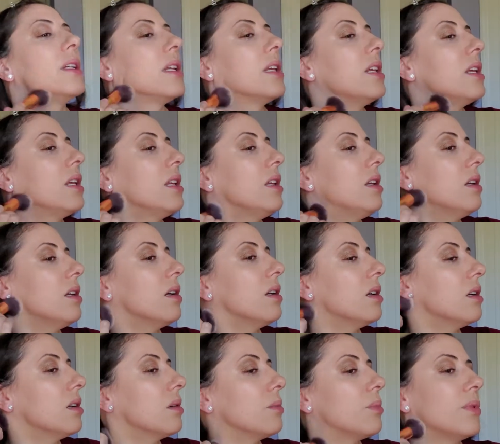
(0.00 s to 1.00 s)

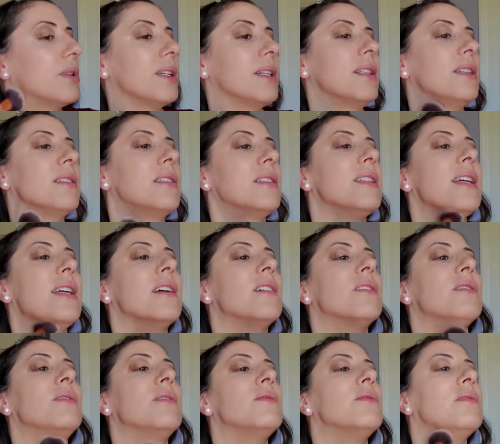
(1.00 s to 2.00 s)
here, bring it
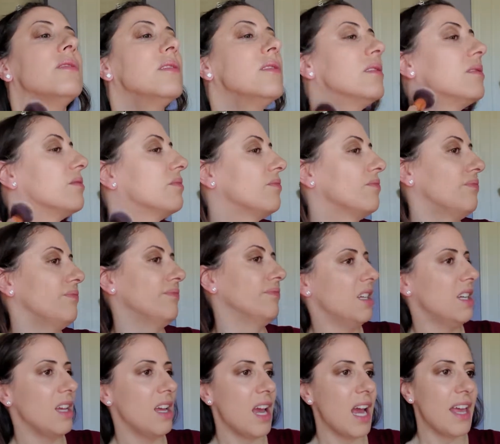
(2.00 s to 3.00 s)
down.
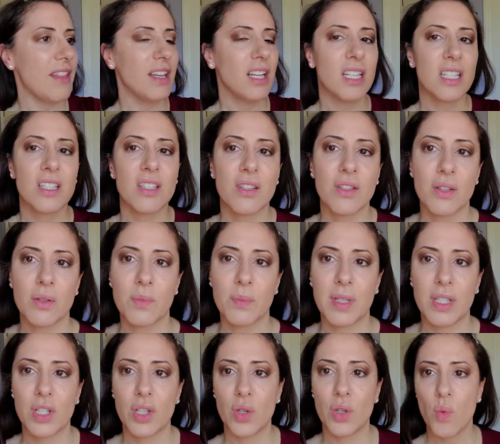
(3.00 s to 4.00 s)
I think it is a
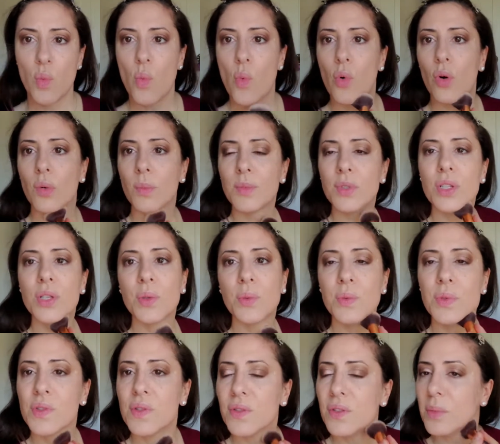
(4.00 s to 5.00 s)
bit too warm
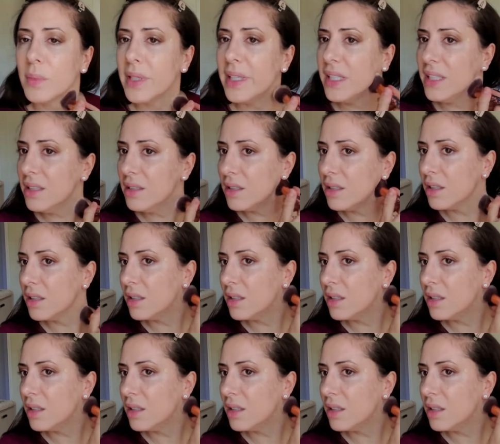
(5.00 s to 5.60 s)
toned for me.